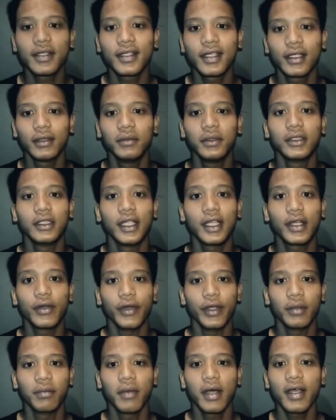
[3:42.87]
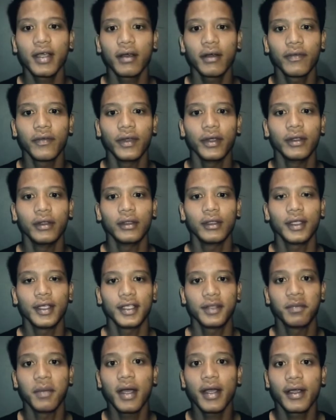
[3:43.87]
most common liquid biofuel
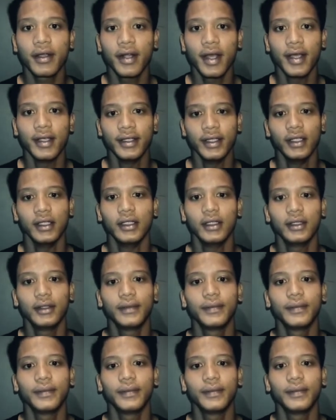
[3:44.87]
is biodiesel,